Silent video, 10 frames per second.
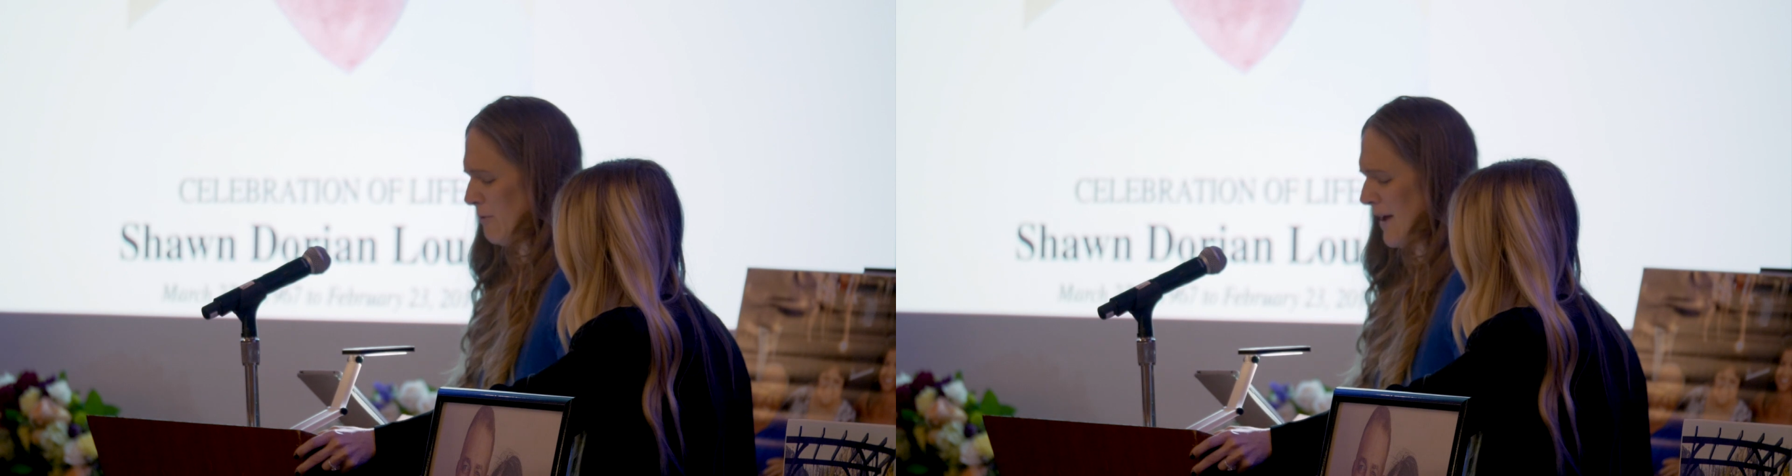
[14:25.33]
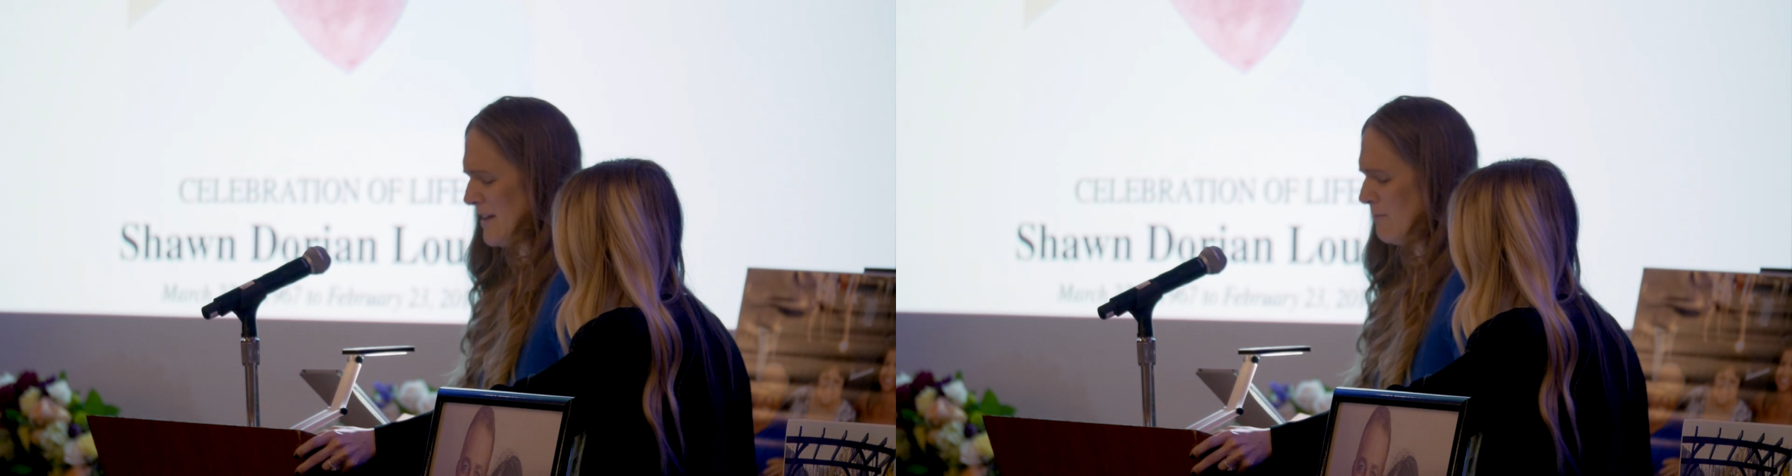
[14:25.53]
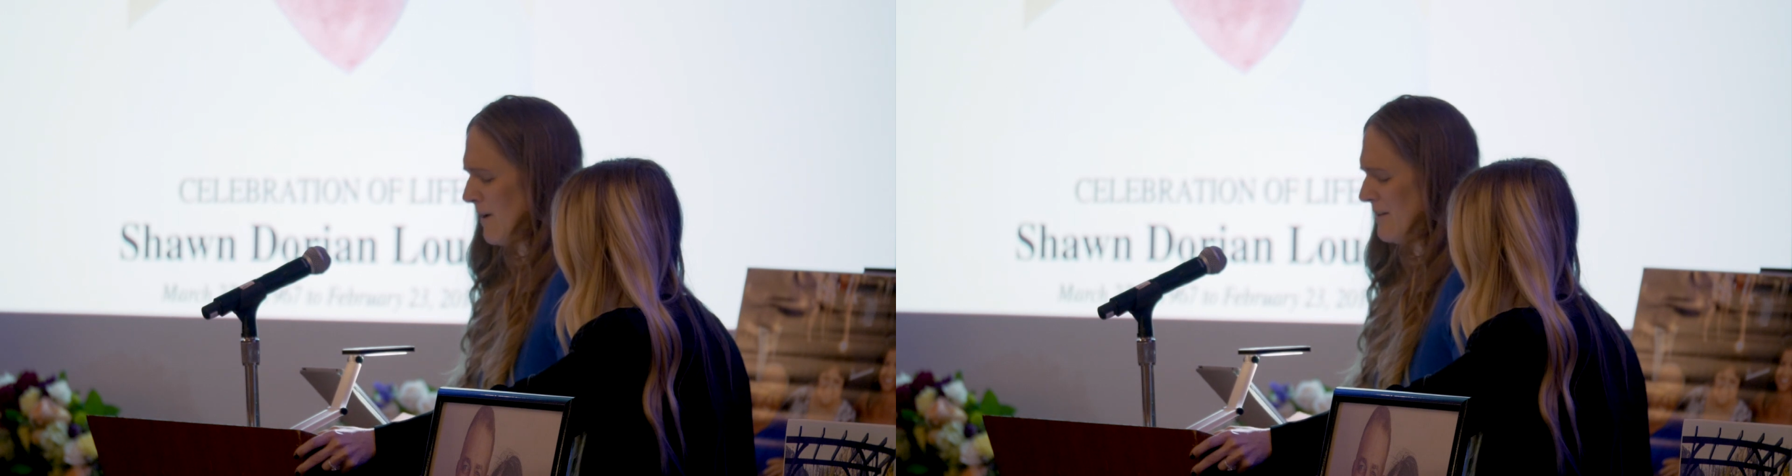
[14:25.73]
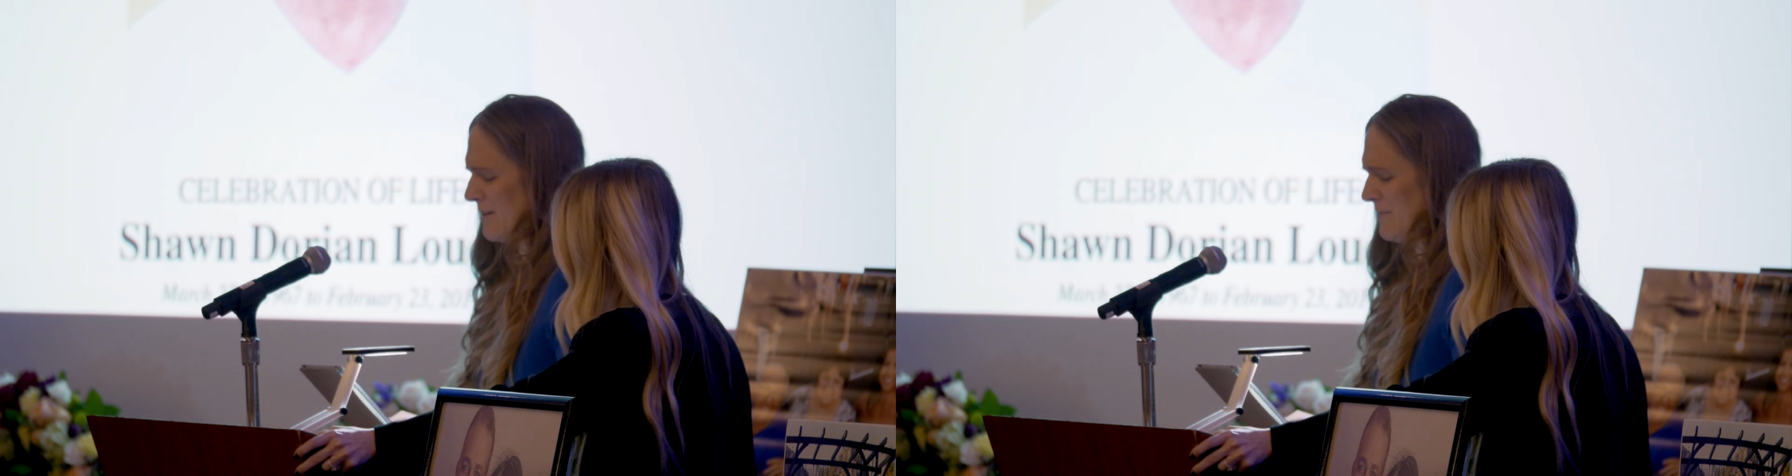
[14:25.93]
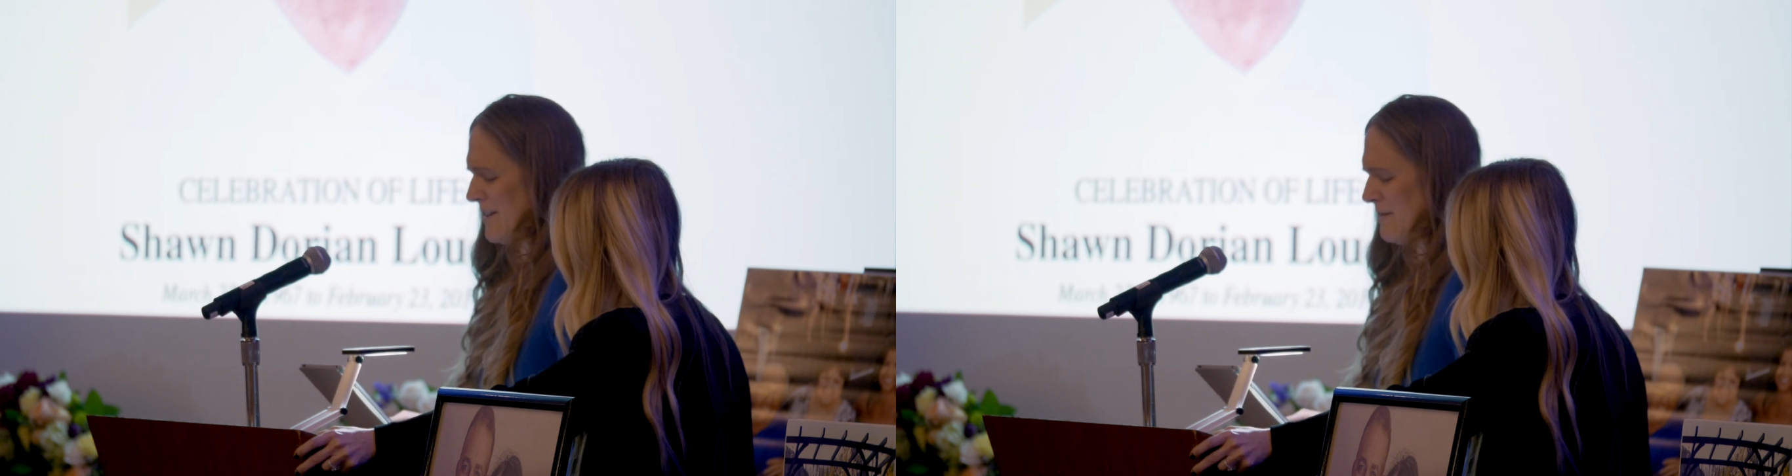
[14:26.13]
way you
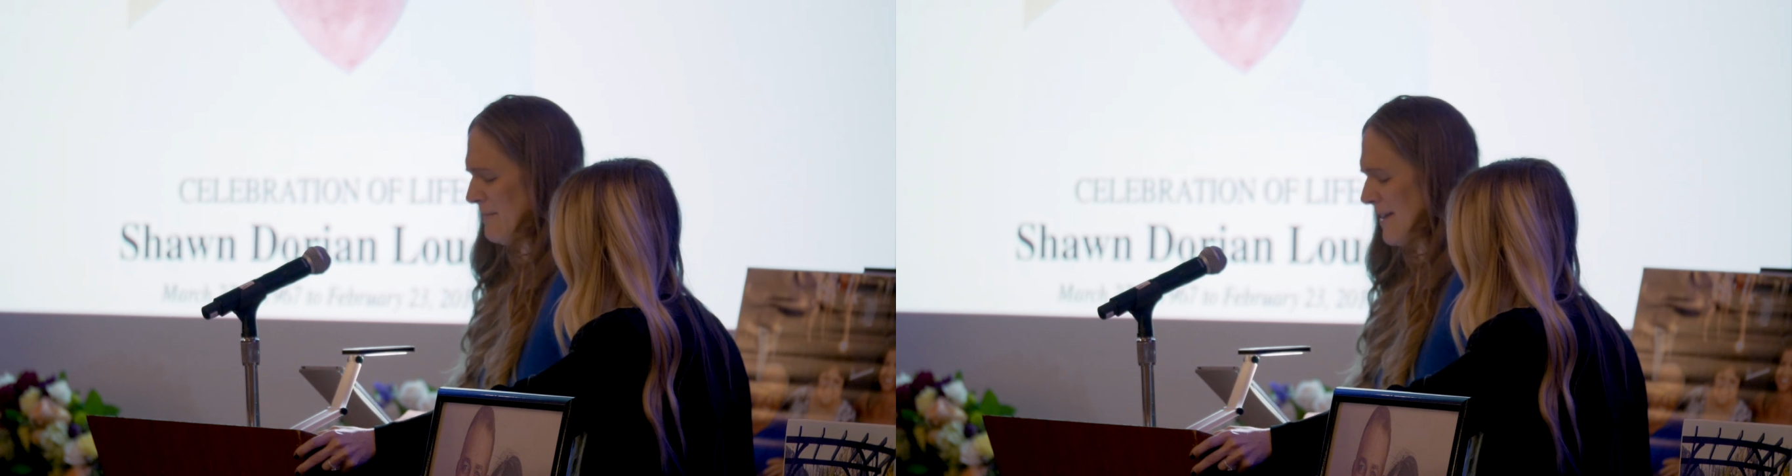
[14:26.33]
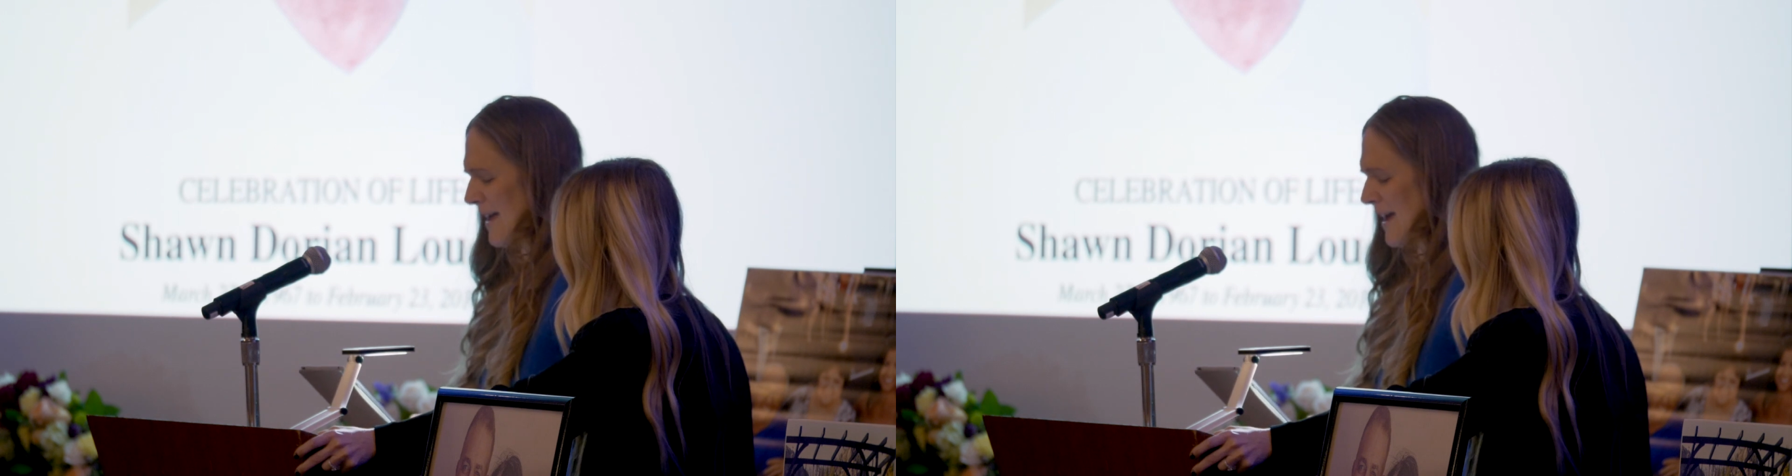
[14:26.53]
welcomed him